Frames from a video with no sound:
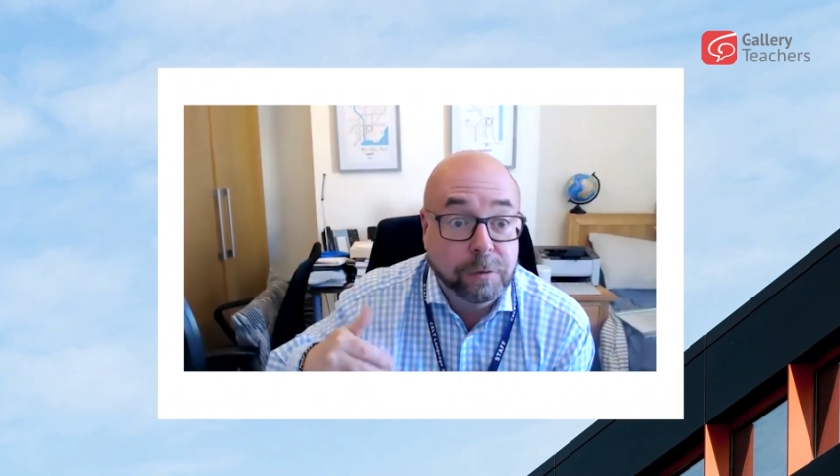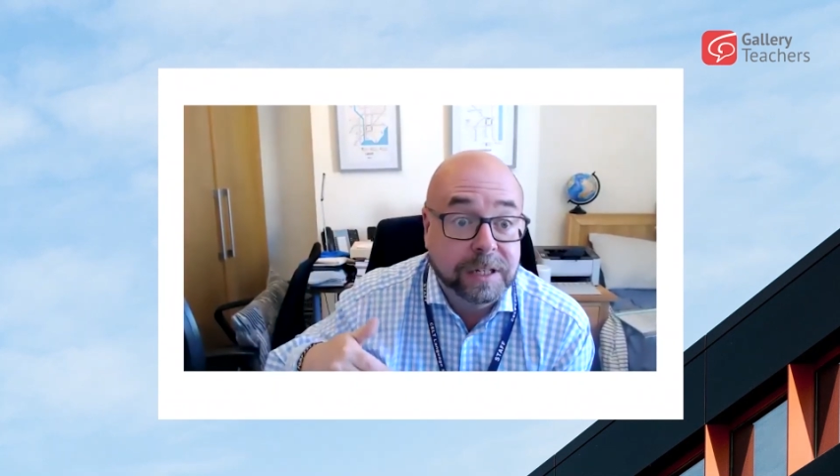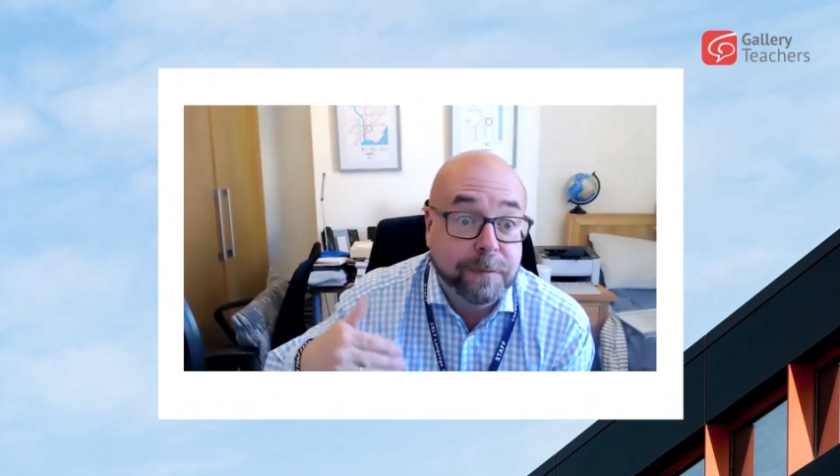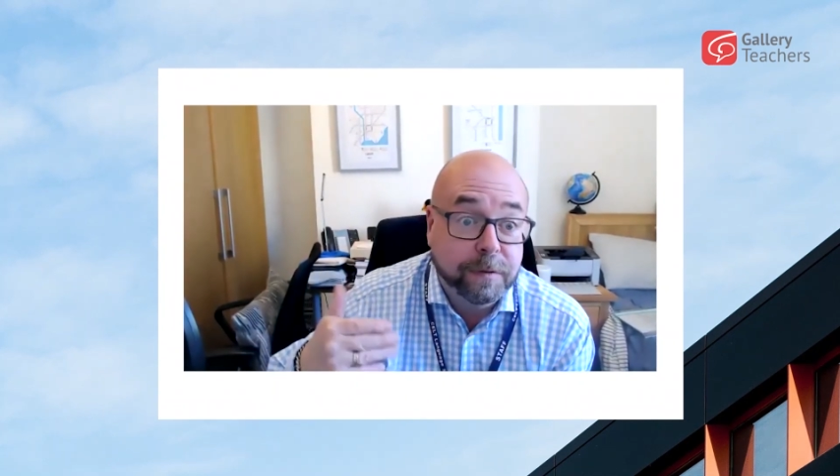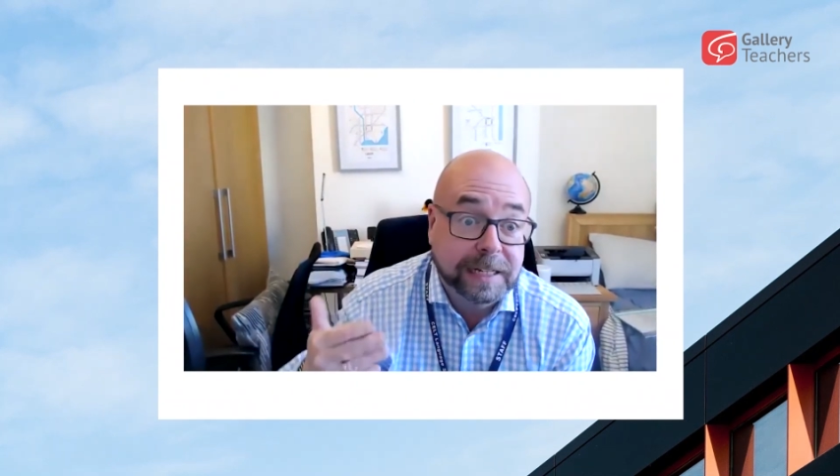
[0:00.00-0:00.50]
So,
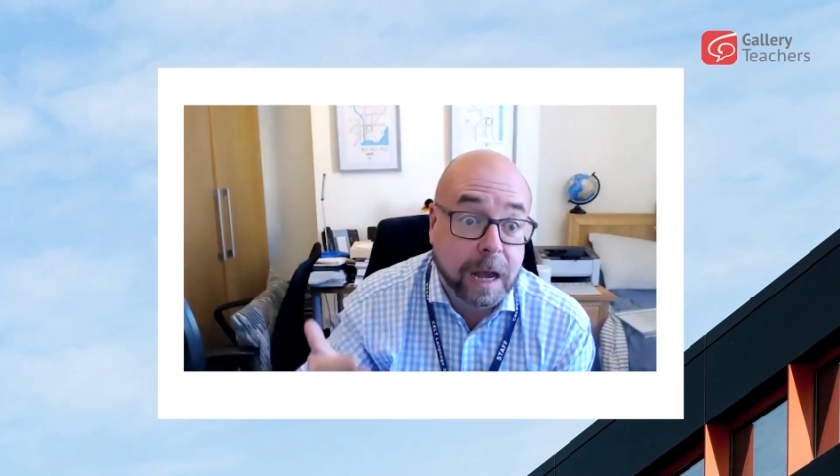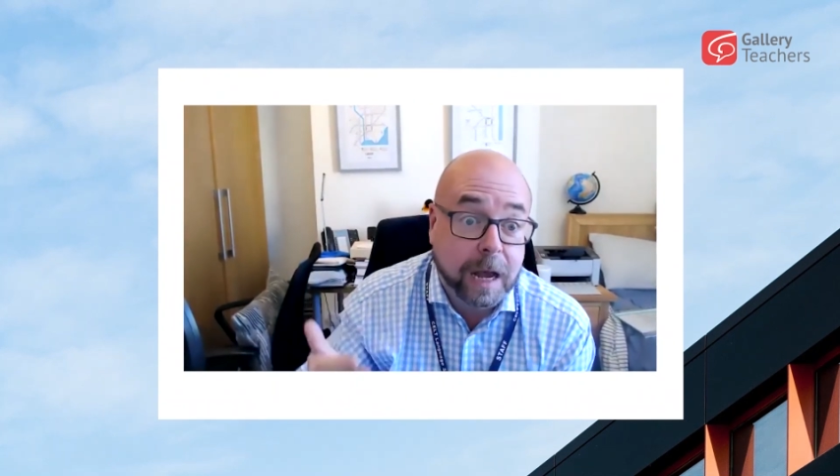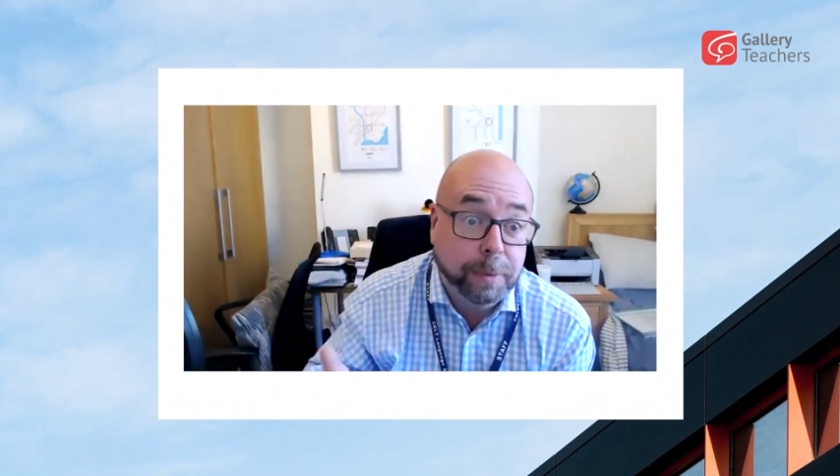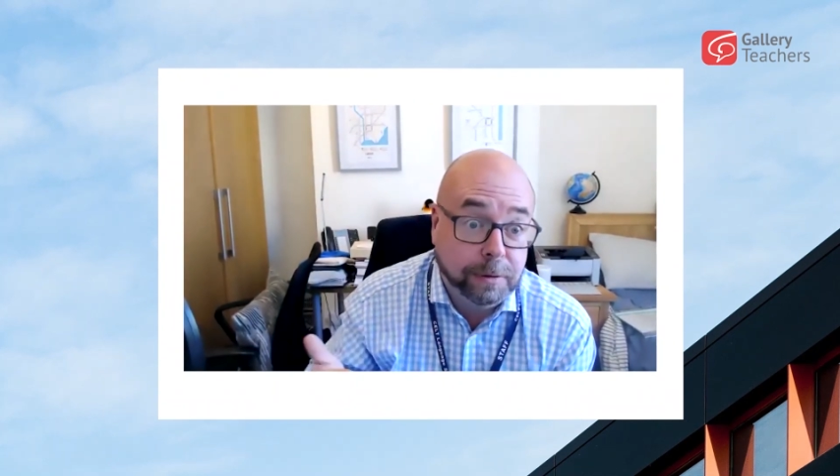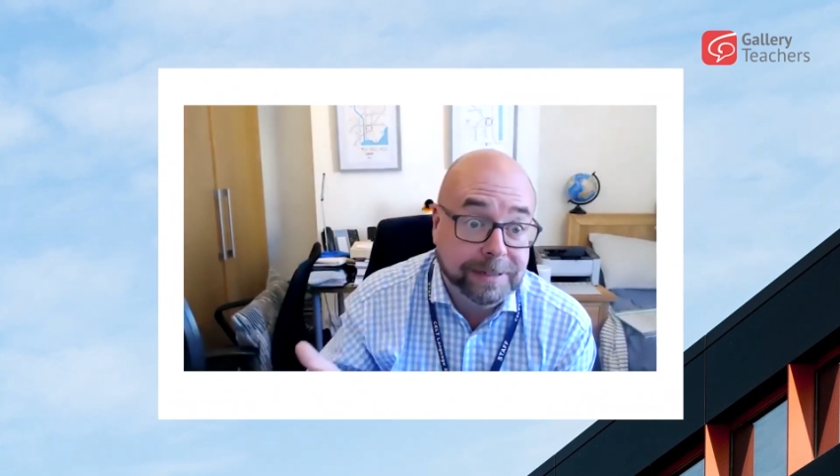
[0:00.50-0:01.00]
for
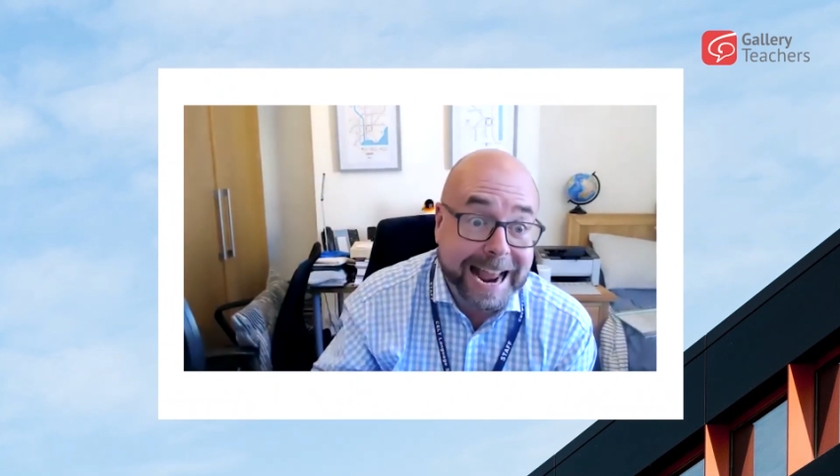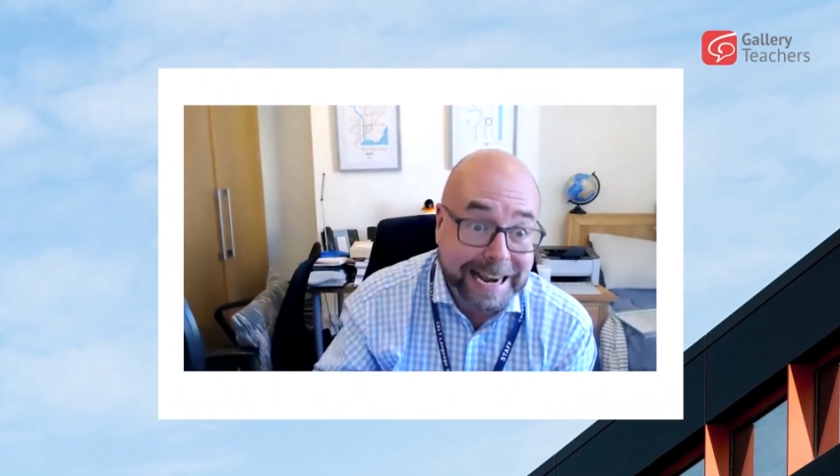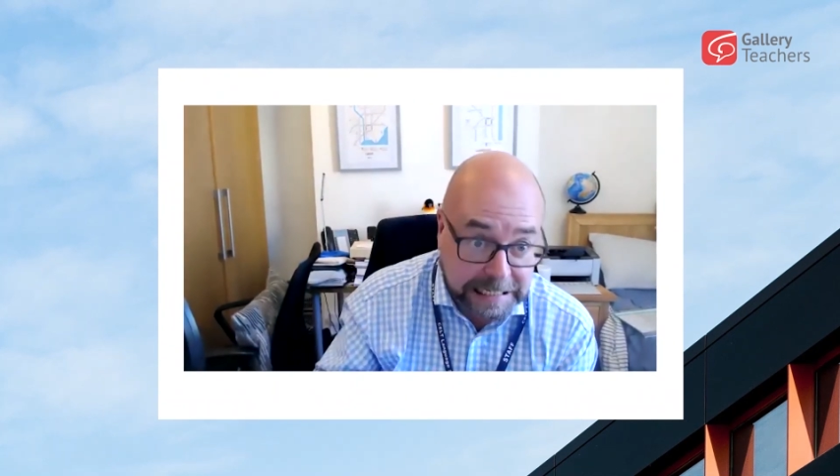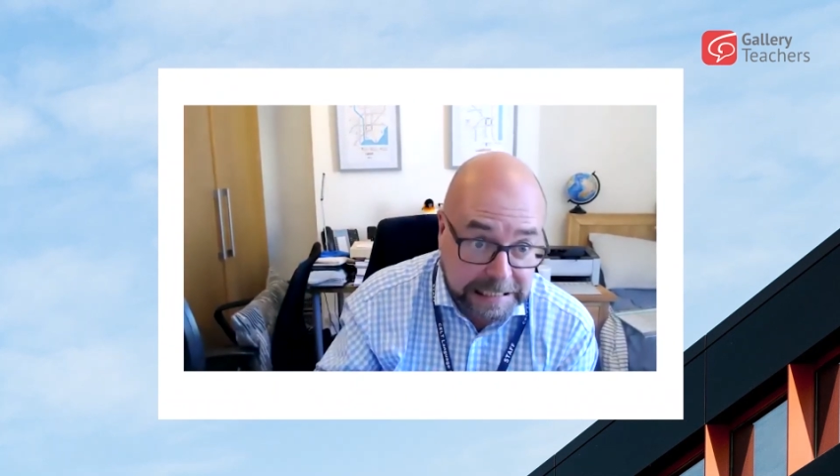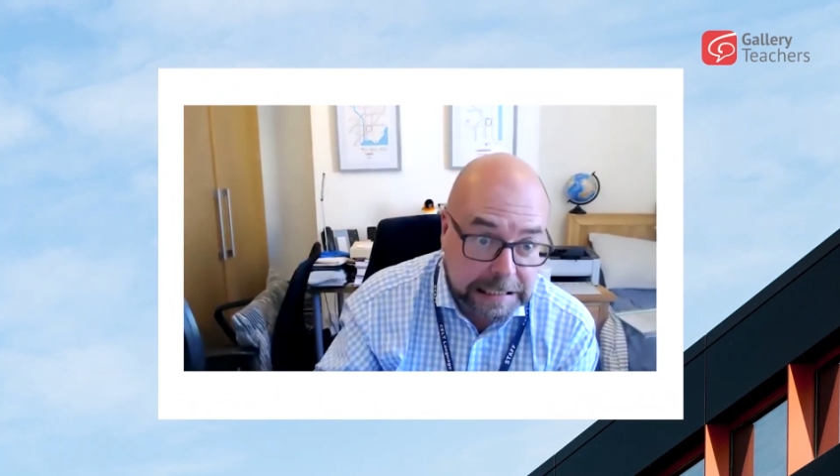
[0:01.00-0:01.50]
example,
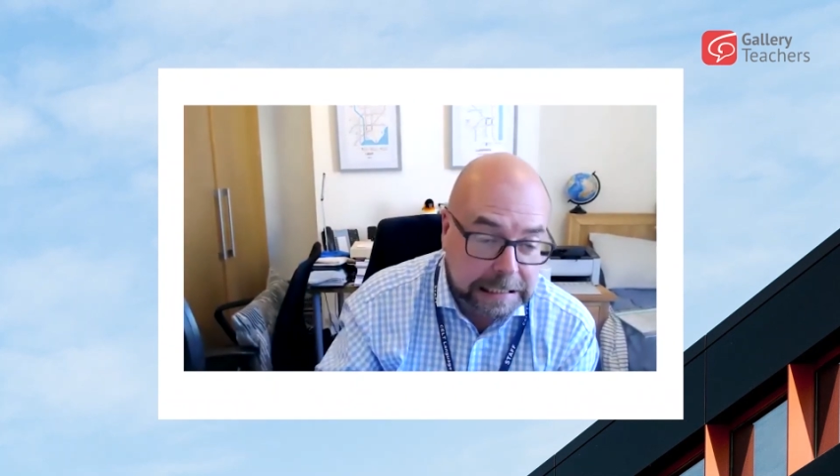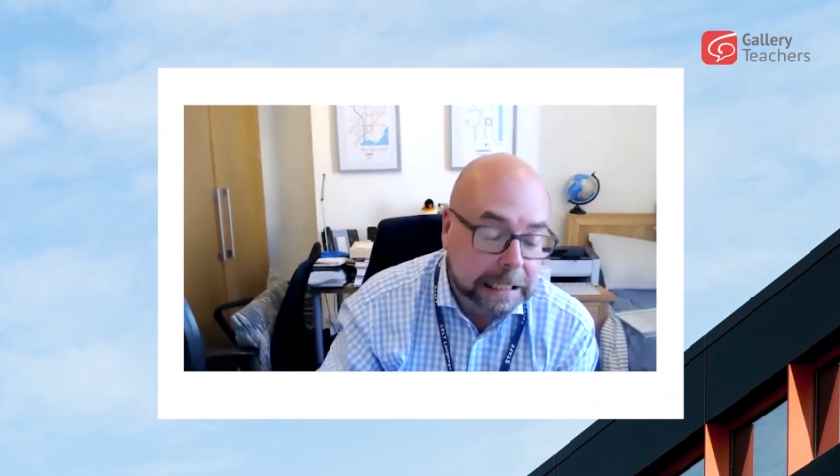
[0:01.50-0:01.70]
knackered,